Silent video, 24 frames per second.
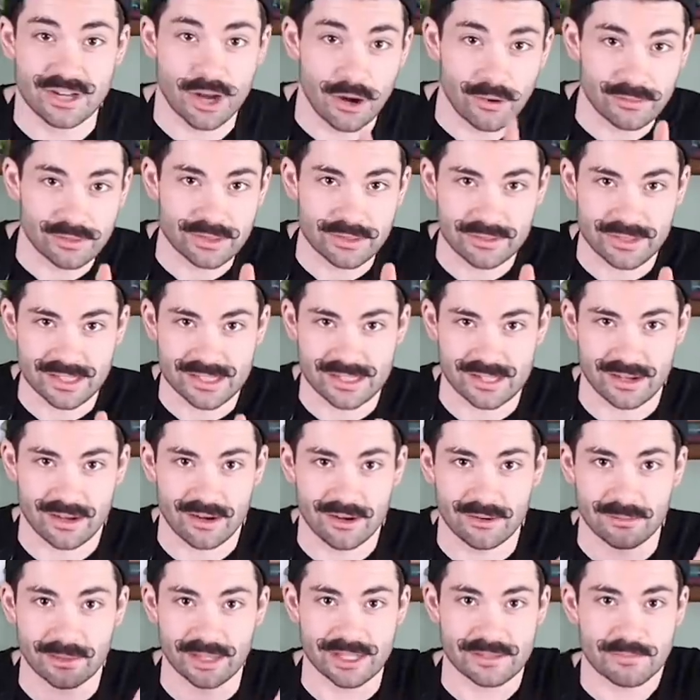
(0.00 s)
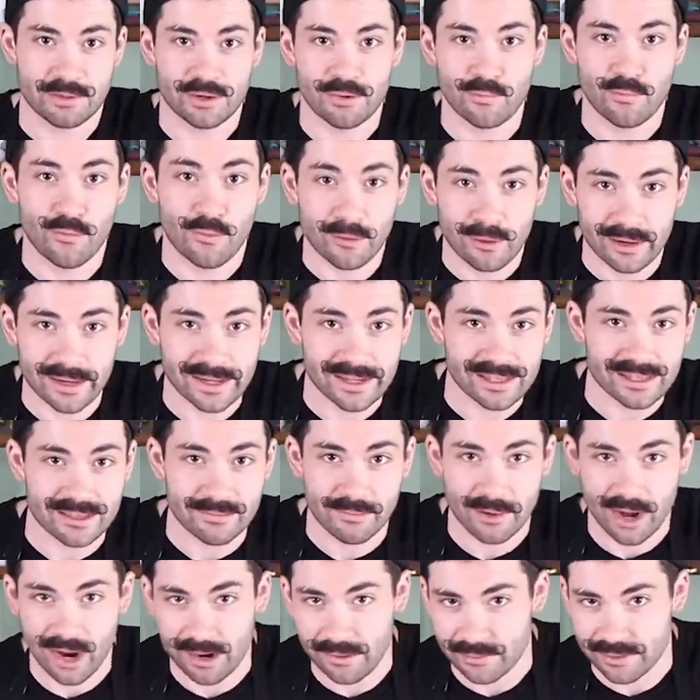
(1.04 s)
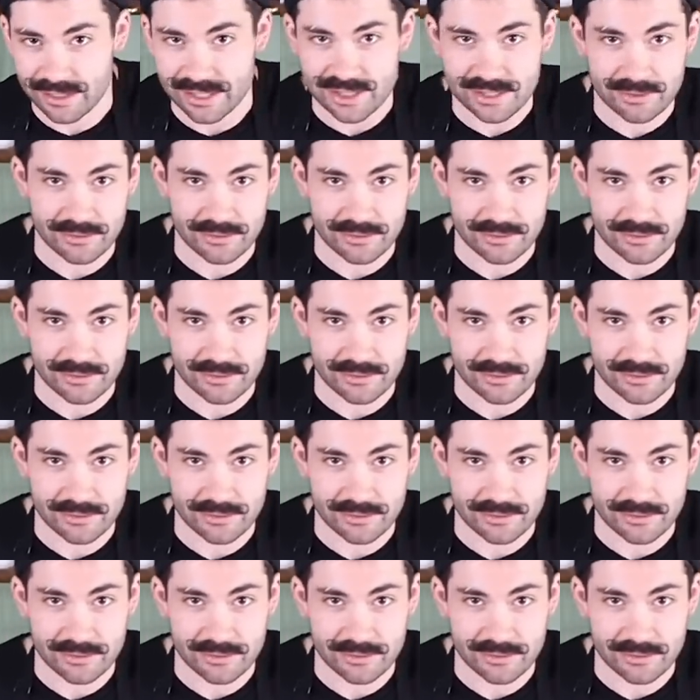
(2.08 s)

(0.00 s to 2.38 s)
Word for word: Don't do this at home. Let's put a warning at the bottom of the